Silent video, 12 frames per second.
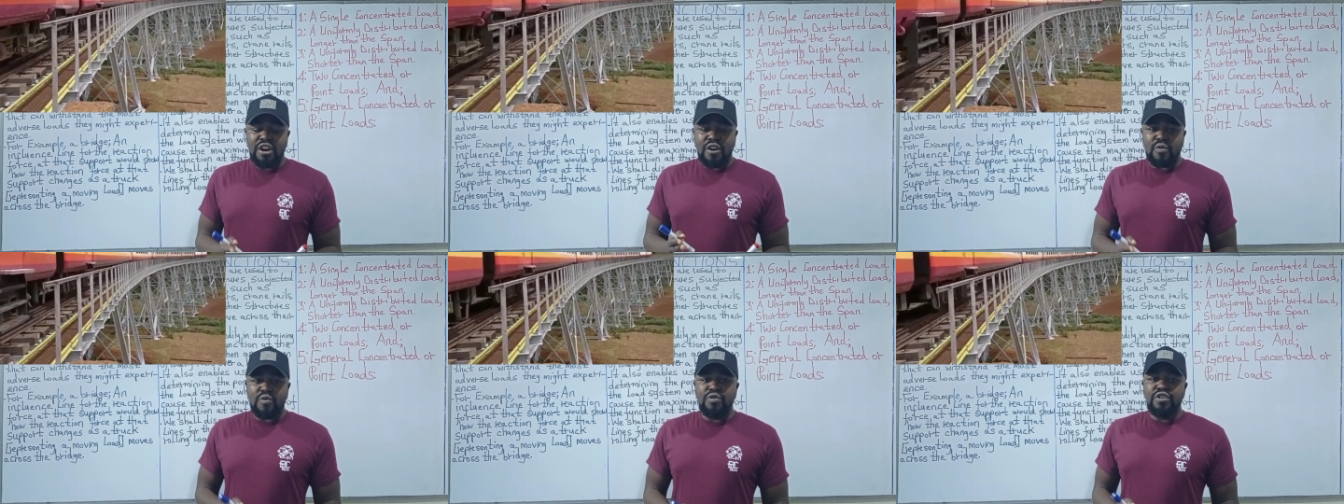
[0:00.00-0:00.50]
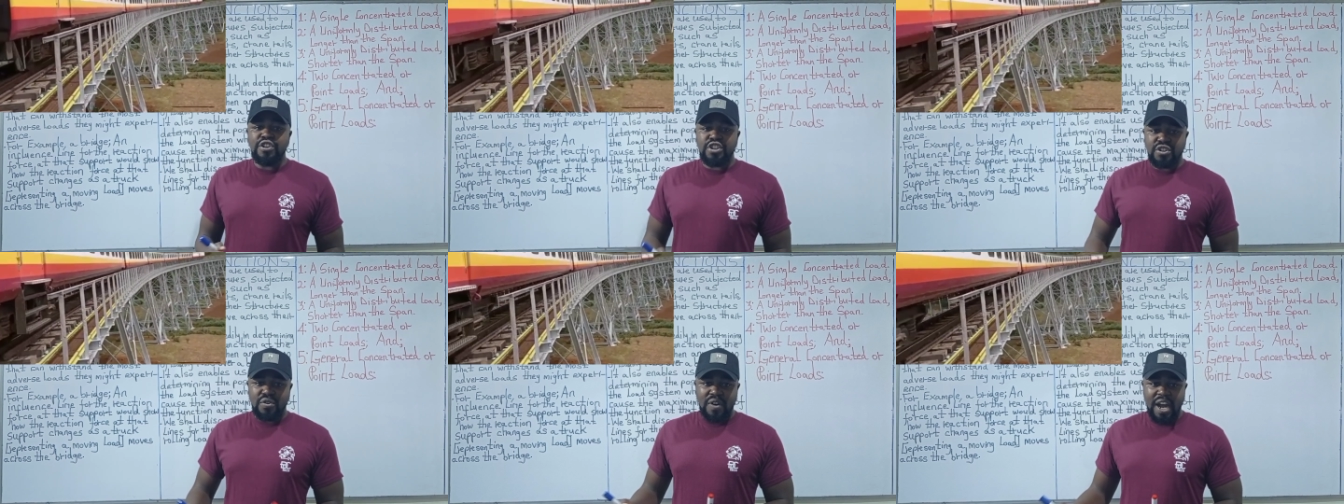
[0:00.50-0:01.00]
would
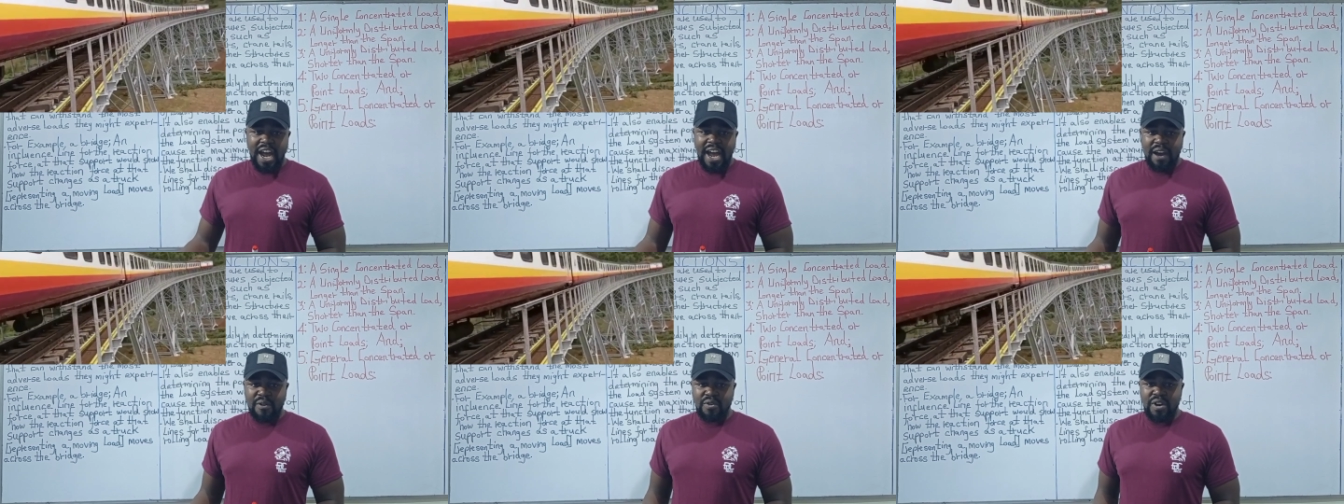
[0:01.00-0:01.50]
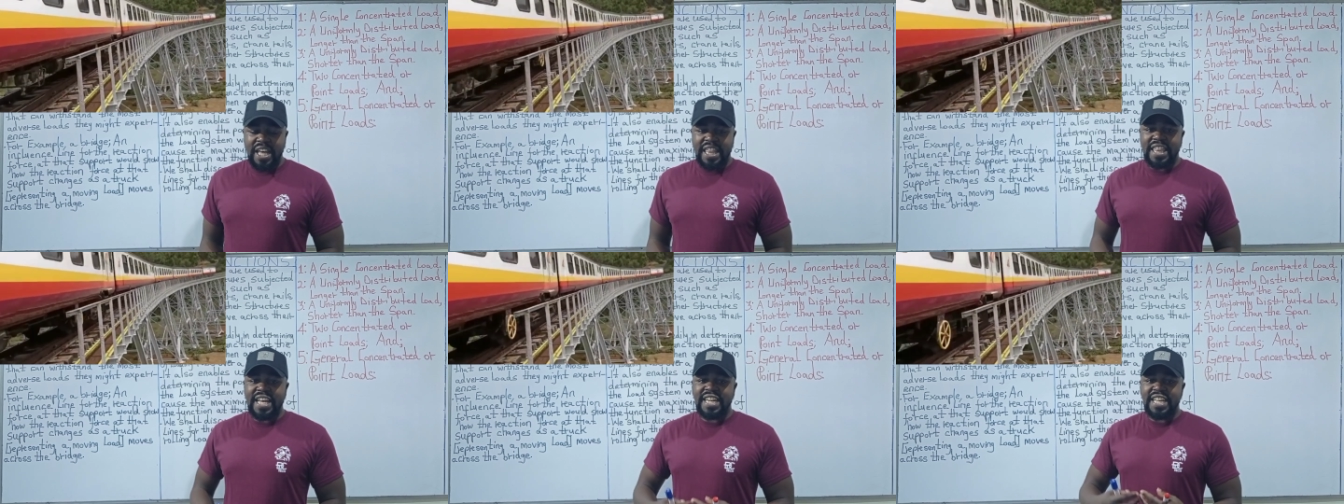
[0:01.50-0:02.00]
show how
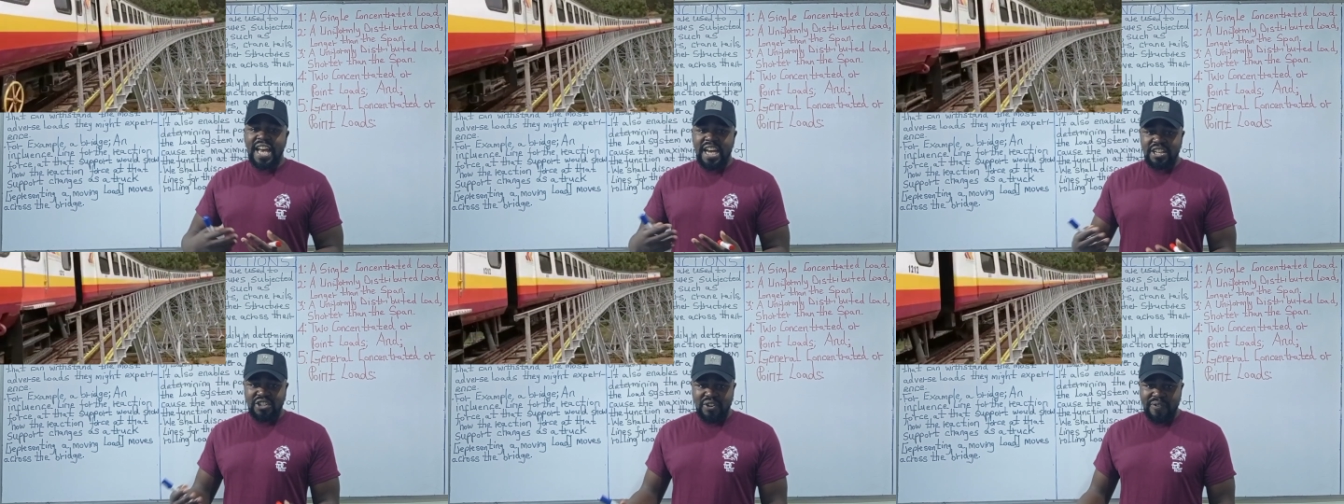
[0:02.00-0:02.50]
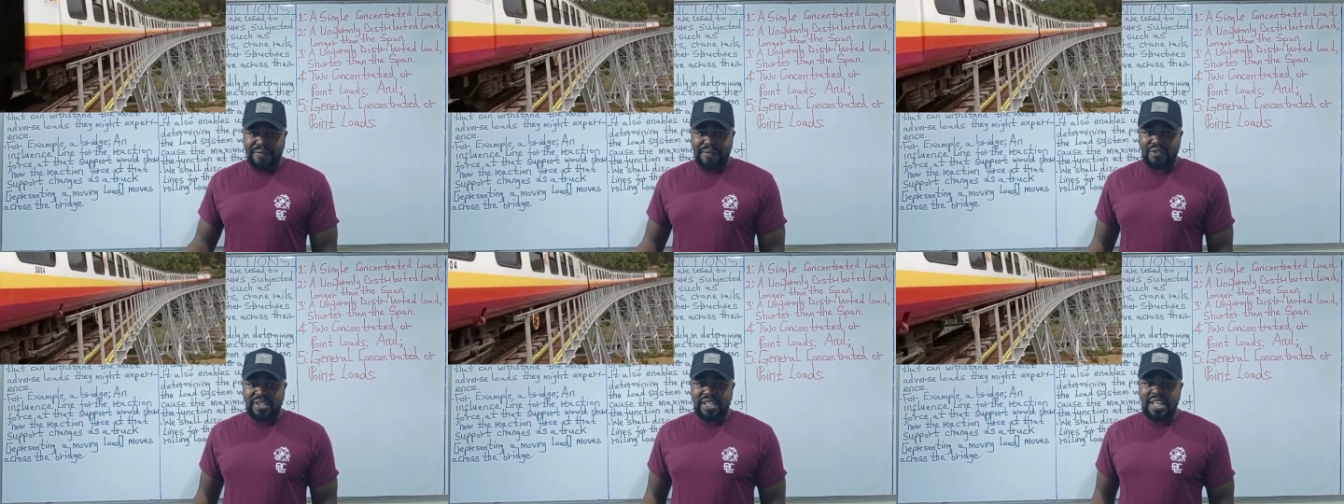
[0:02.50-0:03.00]
the reaction
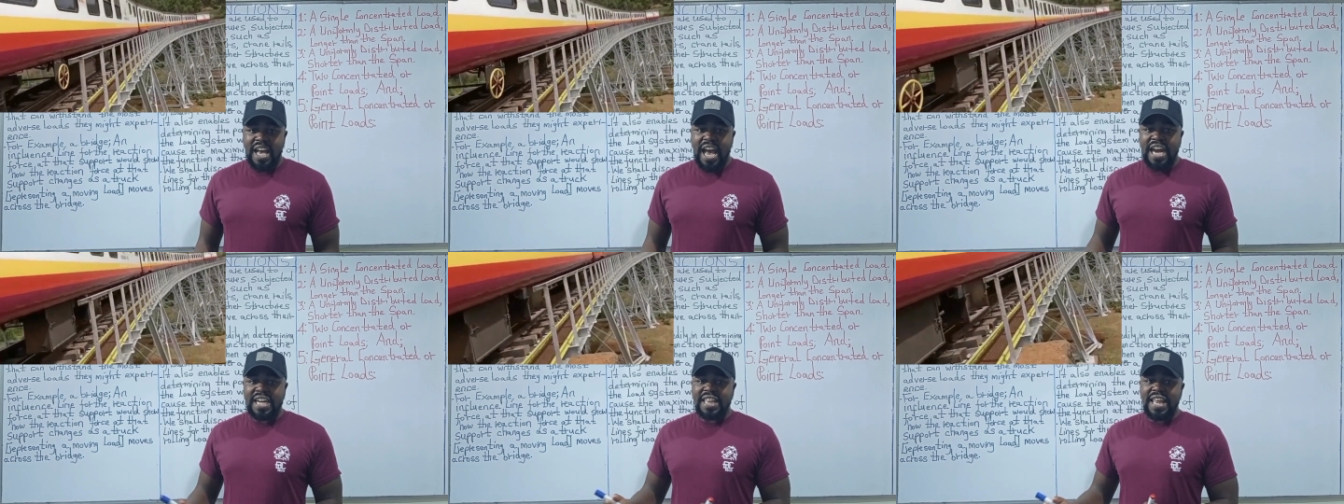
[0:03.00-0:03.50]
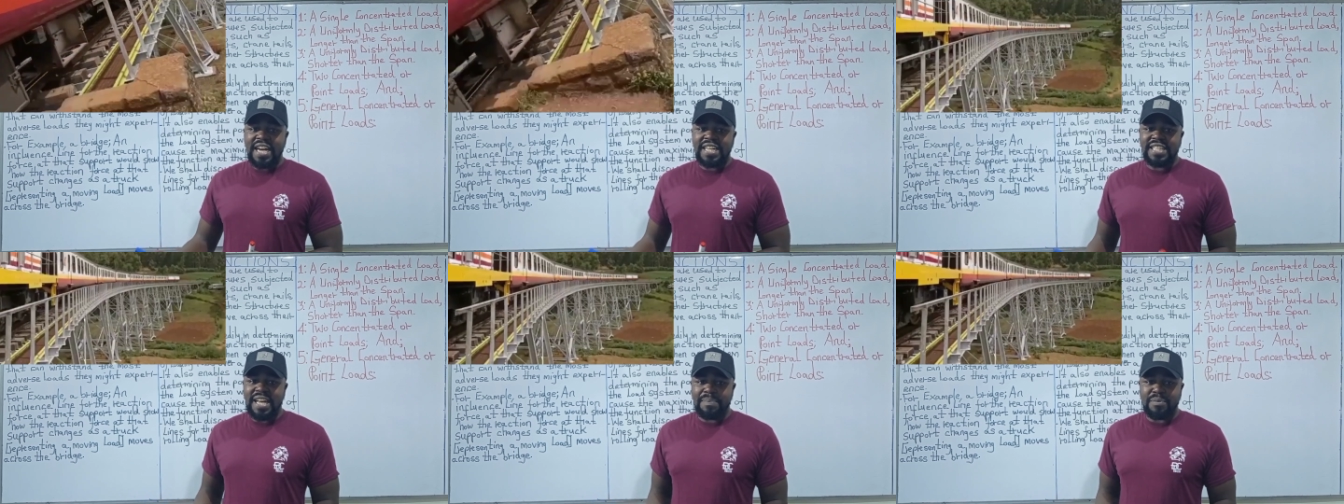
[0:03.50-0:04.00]
force at that
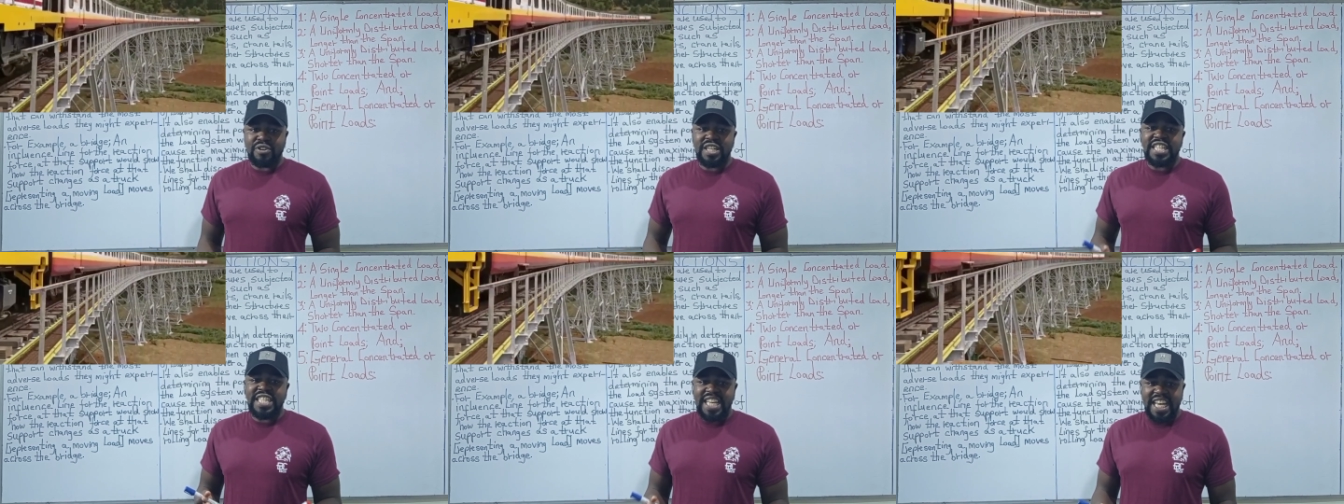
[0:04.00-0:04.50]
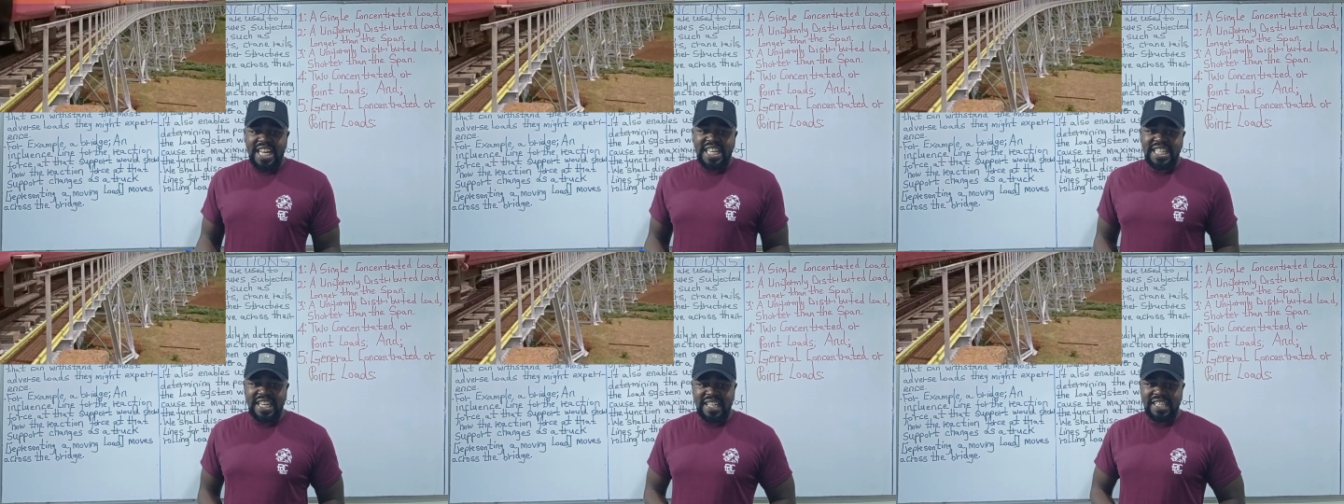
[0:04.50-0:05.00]
support
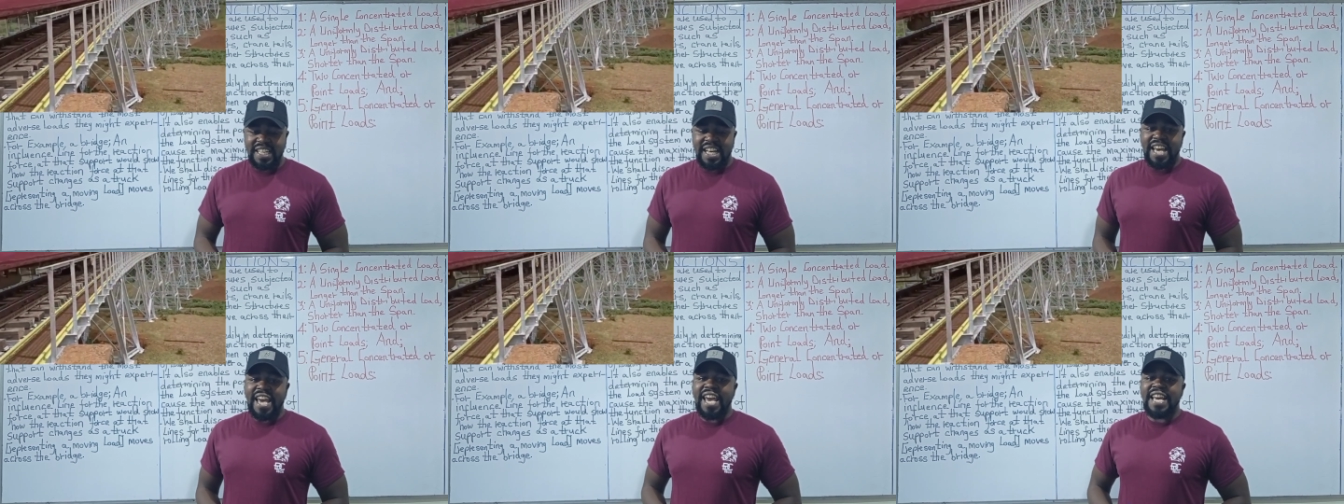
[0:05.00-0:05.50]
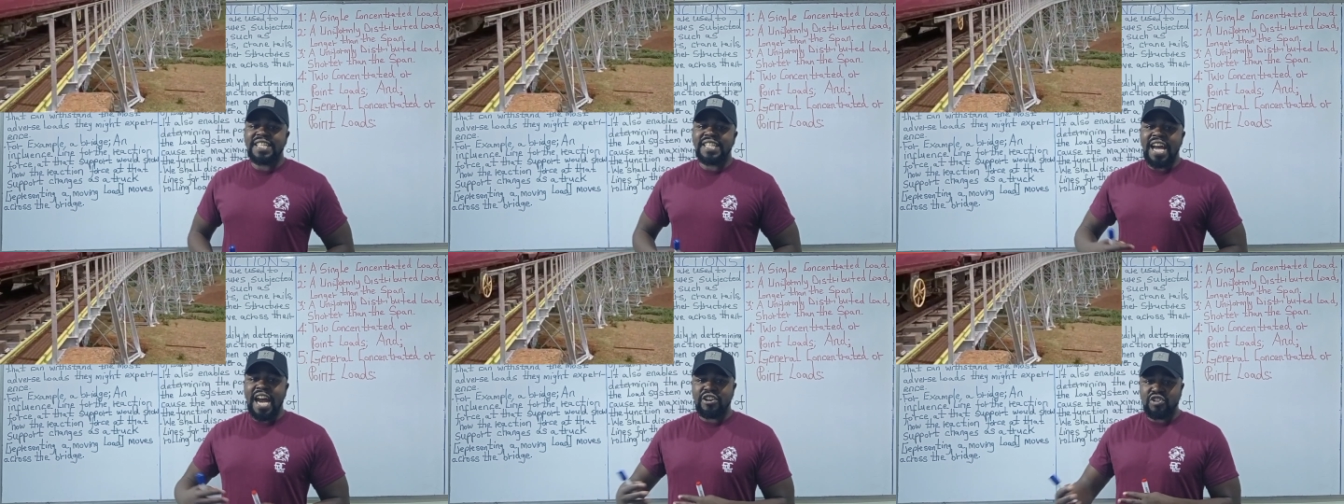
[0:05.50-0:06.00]
changes as
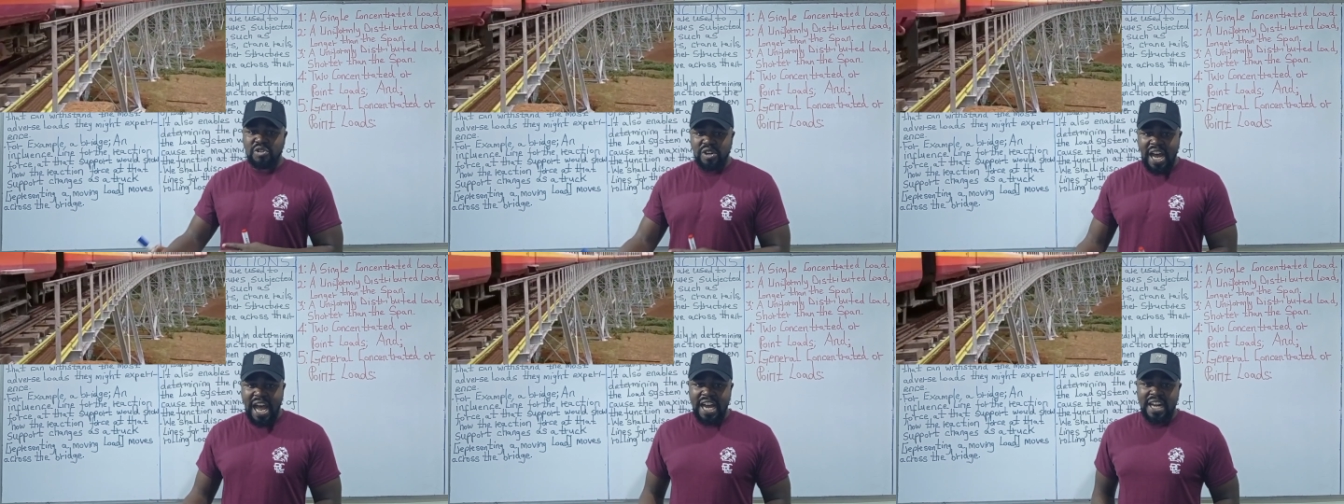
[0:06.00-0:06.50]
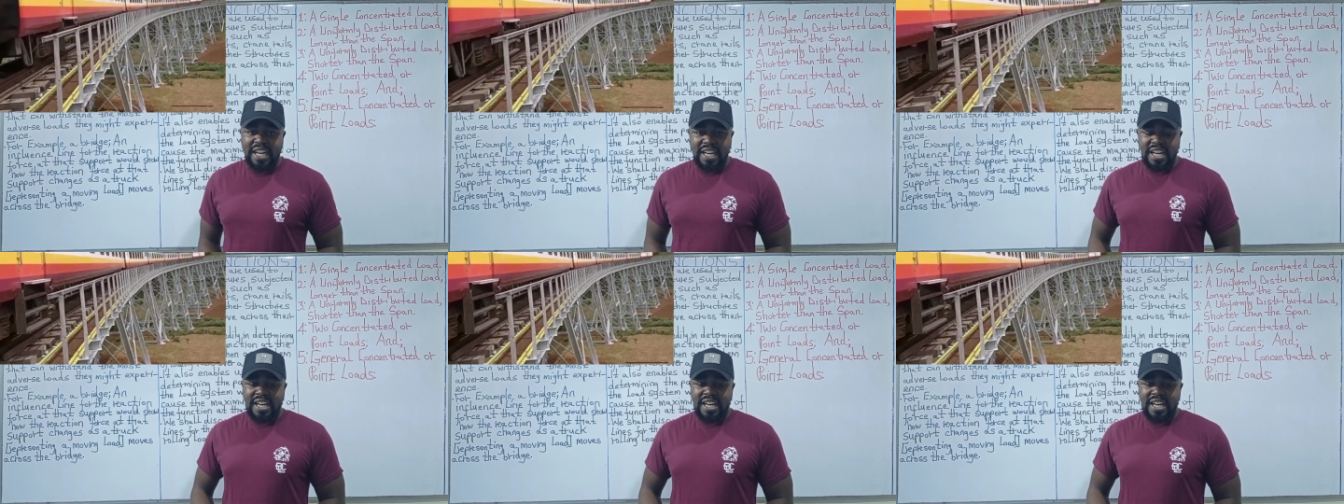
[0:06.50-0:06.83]
a track,